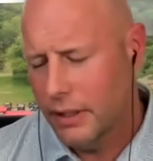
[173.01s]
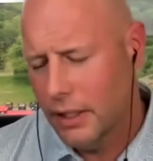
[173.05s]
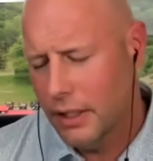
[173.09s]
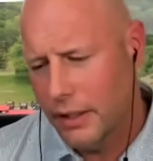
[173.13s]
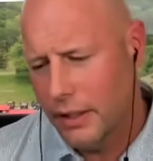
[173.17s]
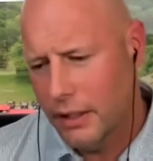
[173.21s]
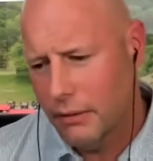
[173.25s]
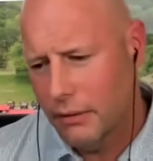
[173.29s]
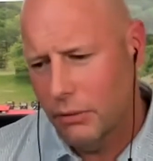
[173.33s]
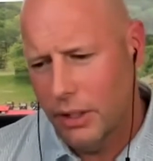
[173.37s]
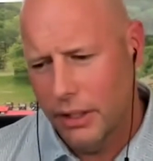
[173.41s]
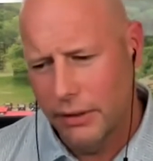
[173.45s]
And I
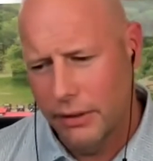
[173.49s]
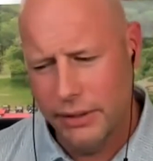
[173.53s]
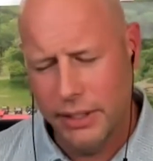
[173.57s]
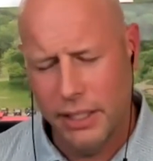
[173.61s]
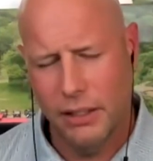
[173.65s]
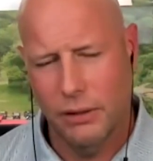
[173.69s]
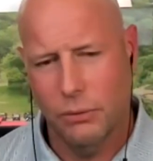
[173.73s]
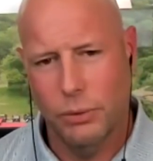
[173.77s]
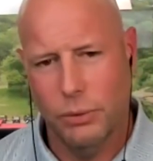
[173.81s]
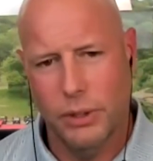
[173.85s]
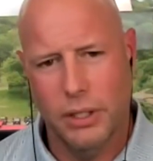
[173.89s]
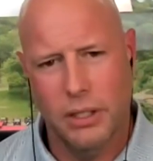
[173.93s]
thought, well, that's
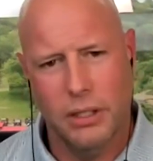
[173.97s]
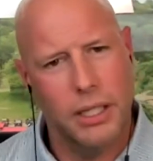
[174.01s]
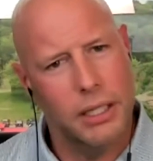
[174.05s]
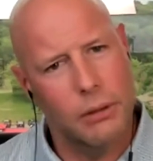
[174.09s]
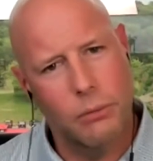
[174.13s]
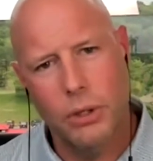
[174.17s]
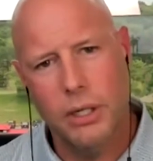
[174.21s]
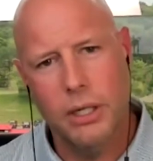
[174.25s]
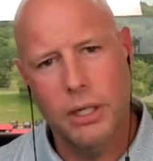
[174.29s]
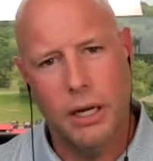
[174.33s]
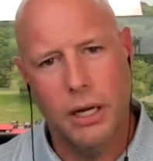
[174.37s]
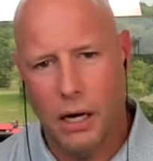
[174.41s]
kind of weird.
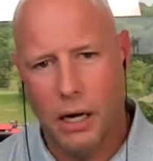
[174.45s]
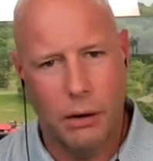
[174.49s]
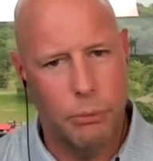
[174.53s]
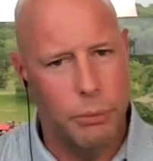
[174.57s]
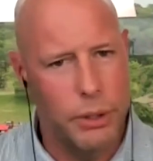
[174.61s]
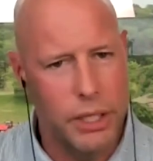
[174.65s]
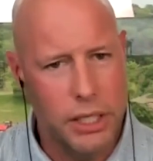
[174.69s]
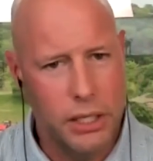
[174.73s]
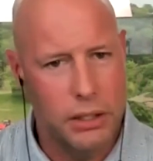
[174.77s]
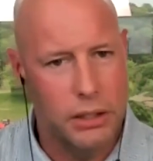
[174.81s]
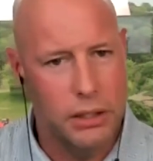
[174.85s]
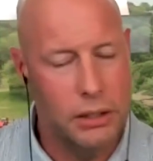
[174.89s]
Like, what, are
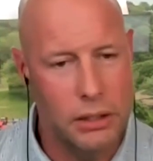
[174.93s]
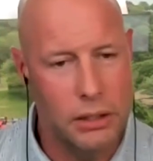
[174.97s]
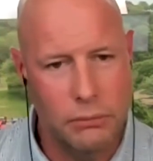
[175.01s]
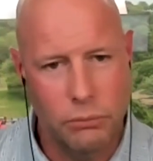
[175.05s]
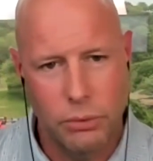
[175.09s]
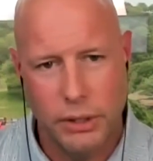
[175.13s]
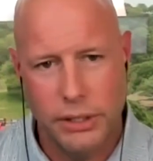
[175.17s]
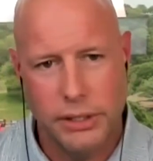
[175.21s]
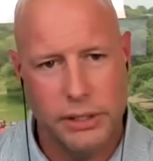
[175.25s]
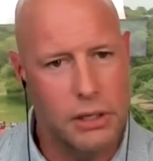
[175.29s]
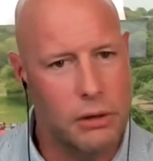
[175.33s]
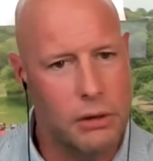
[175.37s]
we
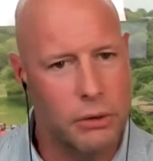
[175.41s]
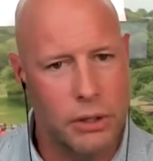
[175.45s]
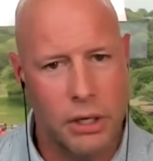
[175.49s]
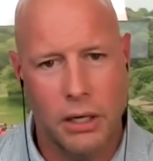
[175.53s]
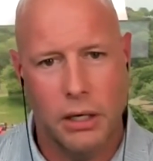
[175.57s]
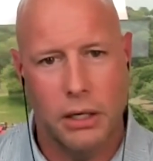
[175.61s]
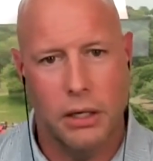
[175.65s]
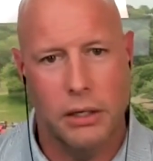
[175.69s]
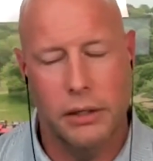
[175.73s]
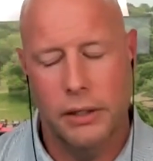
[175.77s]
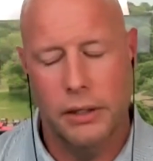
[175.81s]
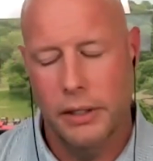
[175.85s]
good? What's going
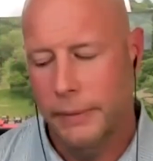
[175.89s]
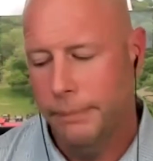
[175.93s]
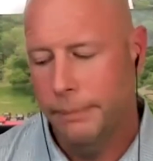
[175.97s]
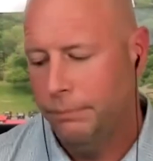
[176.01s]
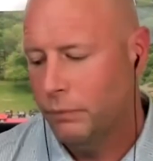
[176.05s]
on?